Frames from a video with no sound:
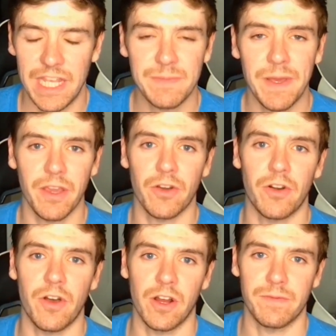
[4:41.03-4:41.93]
He's been the
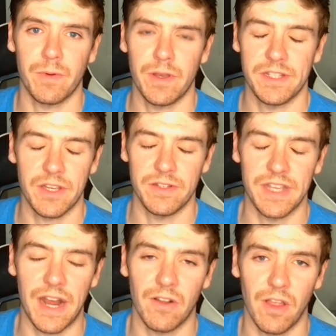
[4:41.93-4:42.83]
underdog his
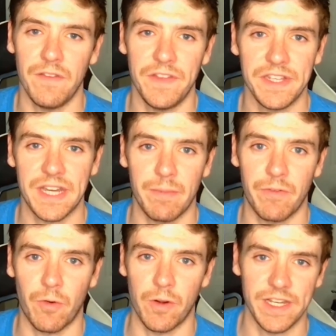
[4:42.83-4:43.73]
entire life. He said it
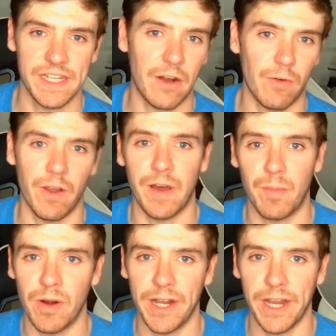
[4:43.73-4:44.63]
before. He's had a rough
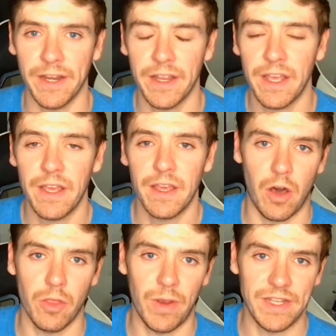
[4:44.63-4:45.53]
upbringing
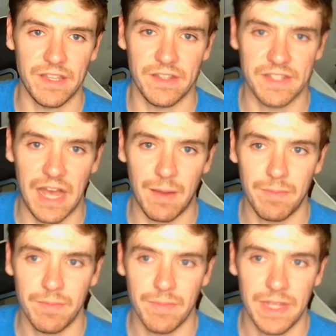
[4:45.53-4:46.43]
on the way to the
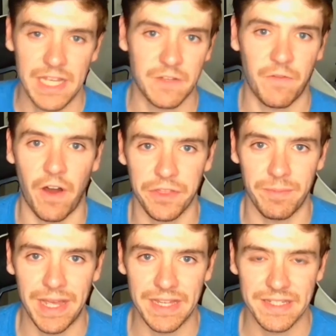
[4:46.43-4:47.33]
top. He's fought
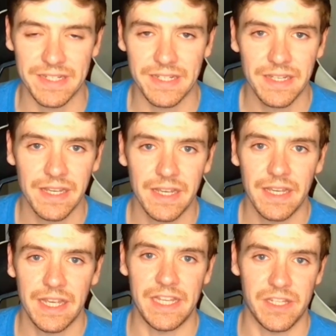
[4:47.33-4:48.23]
the best.
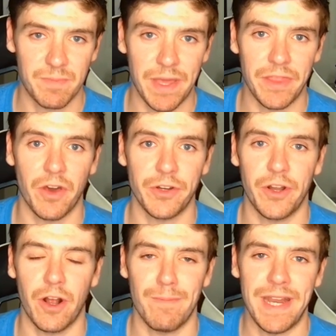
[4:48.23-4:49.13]
He's been the
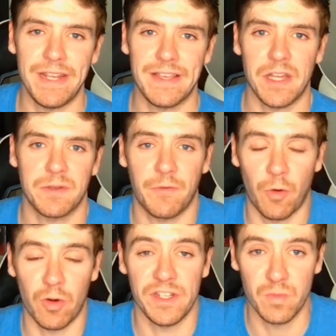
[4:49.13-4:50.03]
underdog many times
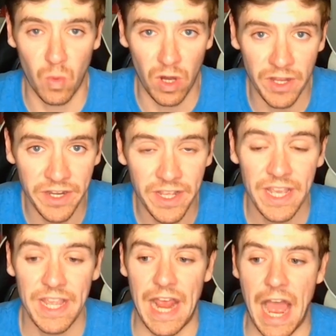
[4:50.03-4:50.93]
before and he's won.
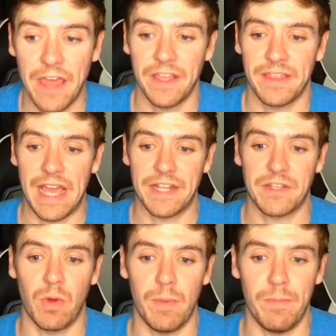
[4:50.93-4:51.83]
I think
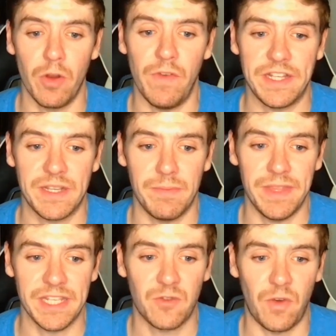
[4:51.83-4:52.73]
that's what motivates
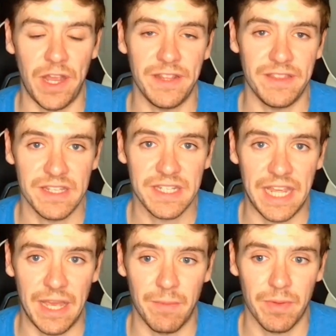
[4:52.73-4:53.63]
him this fight, this
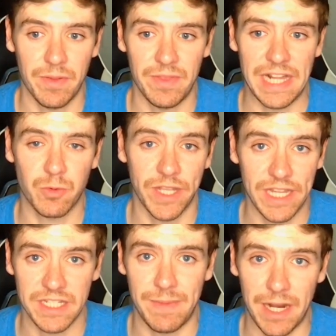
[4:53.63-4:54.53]
camp. That's
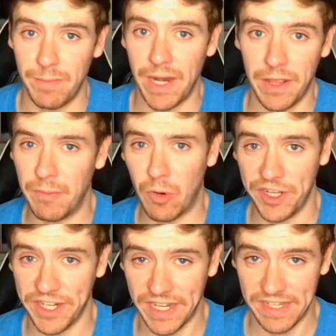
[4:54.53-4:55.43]
what gets him out of bed in the
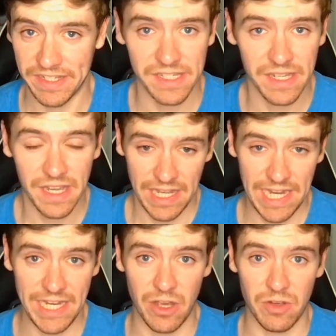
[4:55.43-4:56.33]
morning is
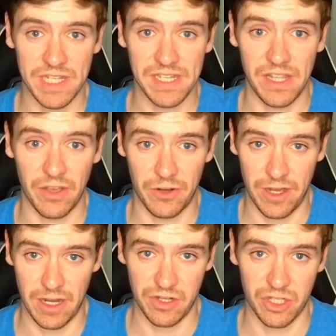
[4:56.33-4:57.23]
he knows he's the
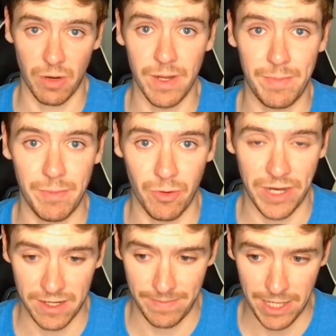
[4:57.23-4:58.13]
underdog. So many
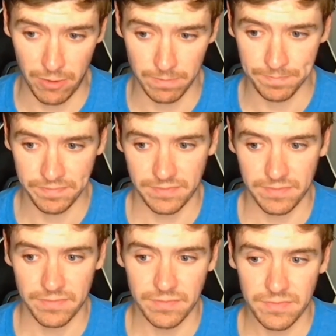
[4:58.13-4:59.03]
people count him out.
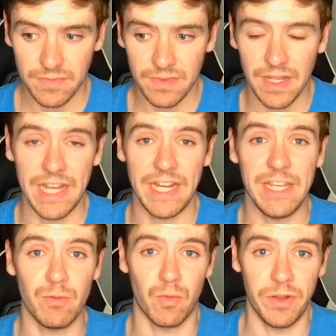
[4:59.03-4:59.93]
and he